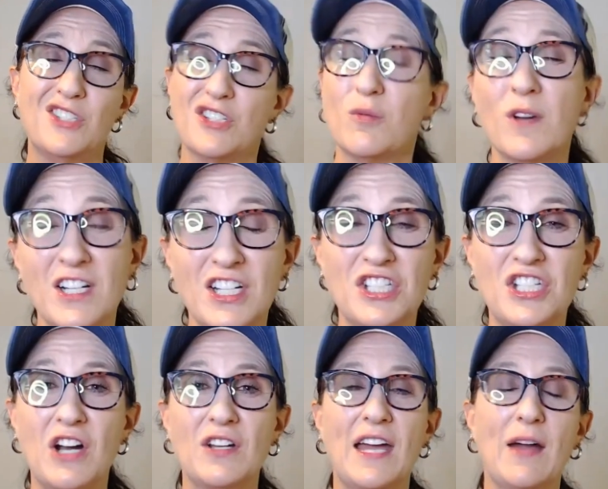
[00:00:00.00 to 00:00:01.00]
just wanted to
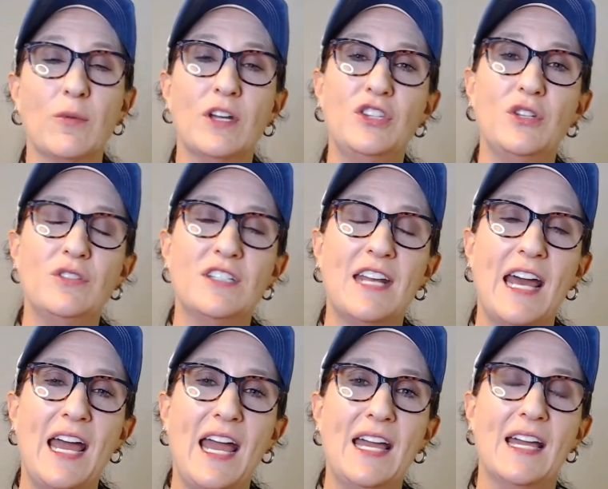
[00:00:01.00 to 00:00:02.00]
share that with you
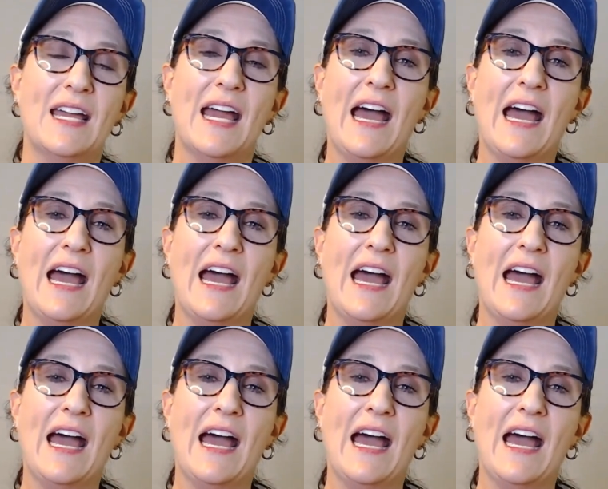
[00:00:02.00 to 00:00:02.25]
today.